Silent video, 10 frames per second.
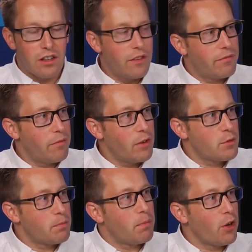I was
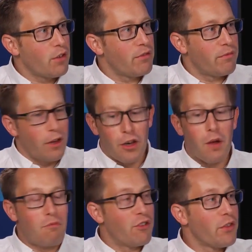part of a
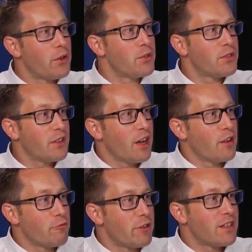number of those
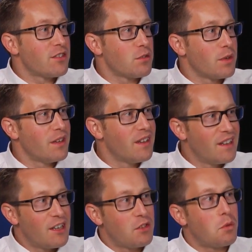rings as we
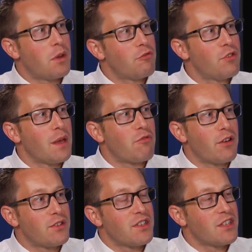went through that
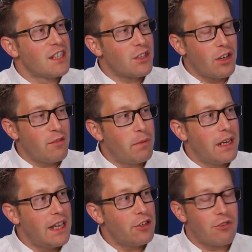process, and it's kind of been
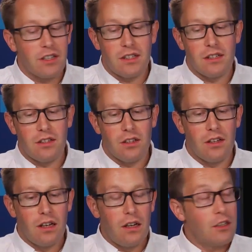interesting to
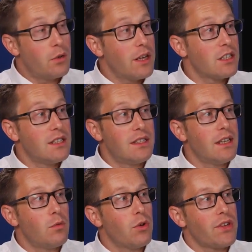actually
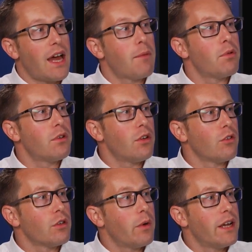see what's happened
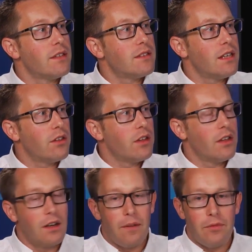along the way and see that
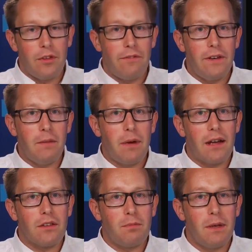the
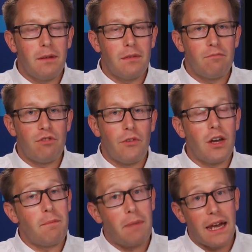feedback that's been
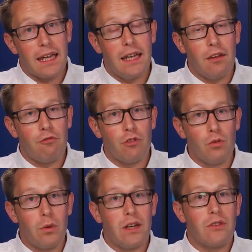provided back in through
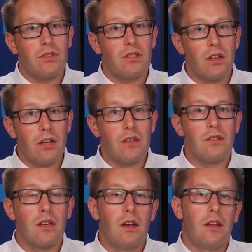Windows Insiders,
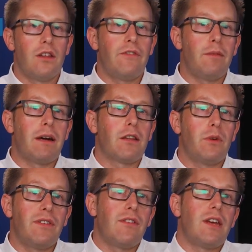the feedback that
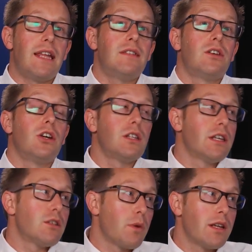we've given internally
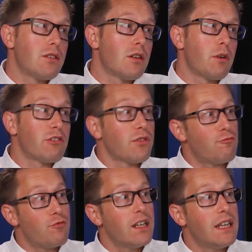as well inside of Microsoft,
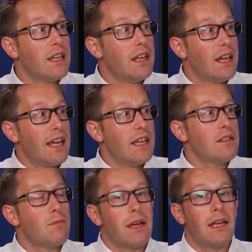really
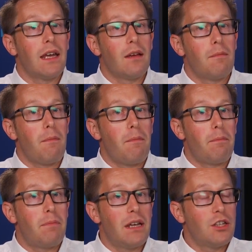is making
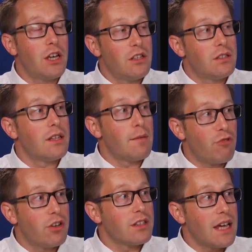big changes to that
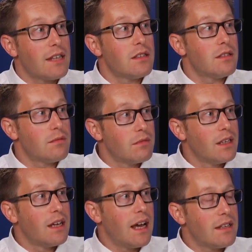product as
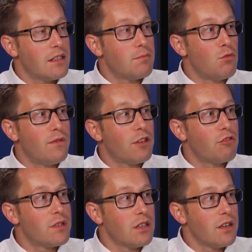it's moving
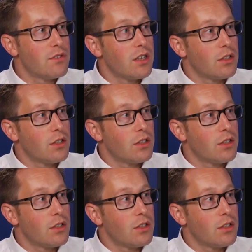through its life cycle.